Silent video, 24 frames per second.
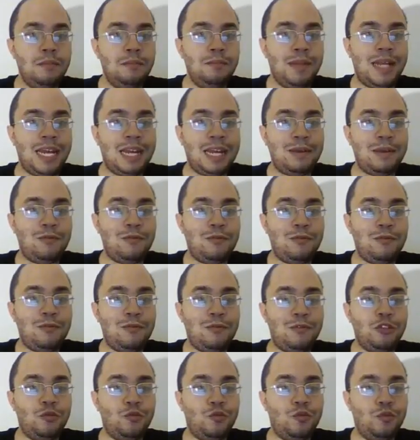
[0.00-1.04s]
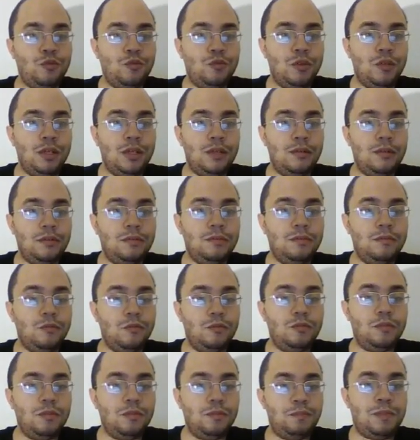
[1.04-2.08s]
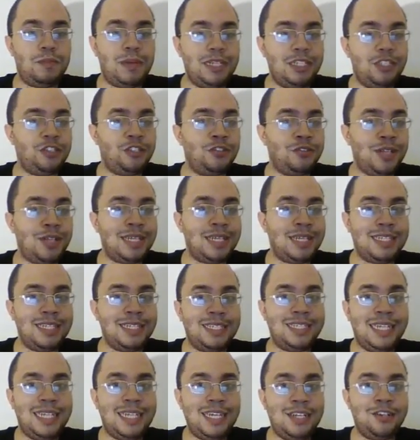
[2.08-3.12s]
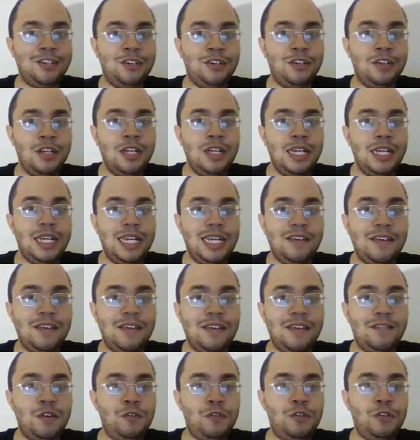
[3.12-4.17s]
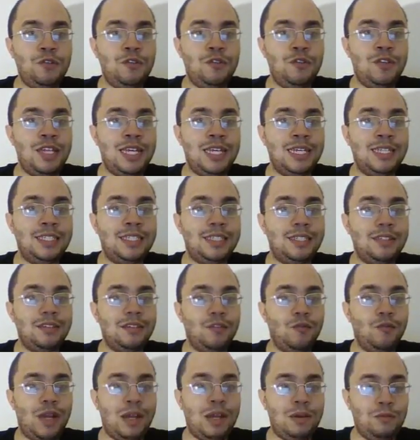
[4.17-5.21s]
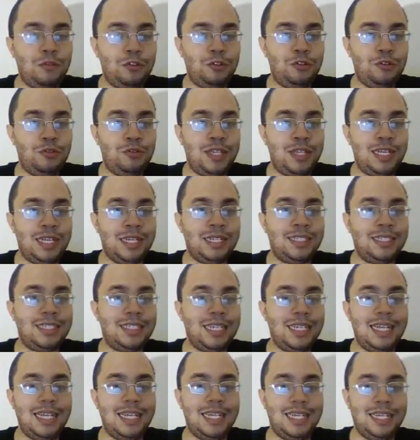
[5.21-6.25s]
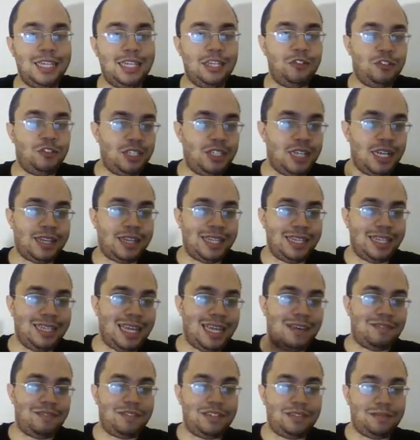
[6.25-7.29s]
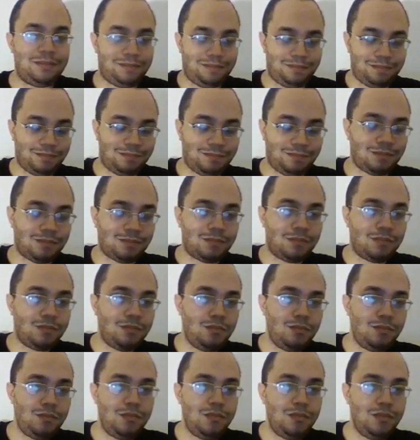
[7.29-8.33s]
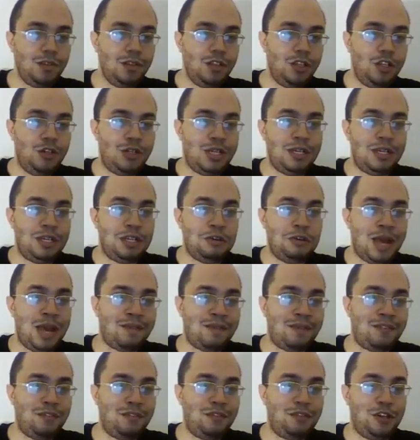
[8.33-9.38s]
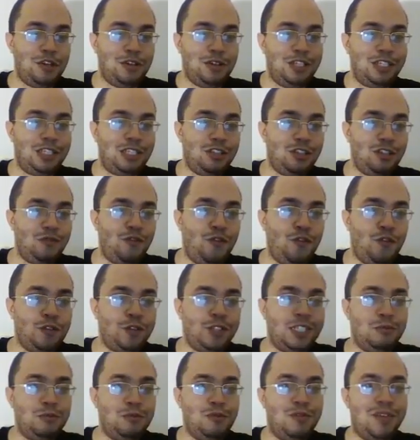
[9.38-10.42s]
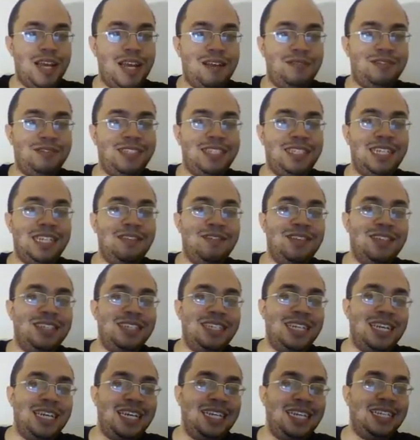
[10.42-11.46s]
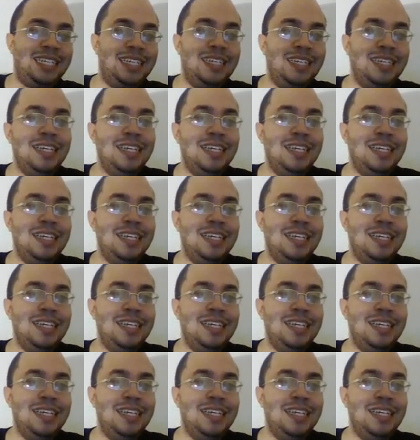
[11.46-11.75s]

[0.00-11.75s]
Black may want to pincer like this later. If you do this, white will do this, and then there's nothing left. You haven't, this forcing move at F17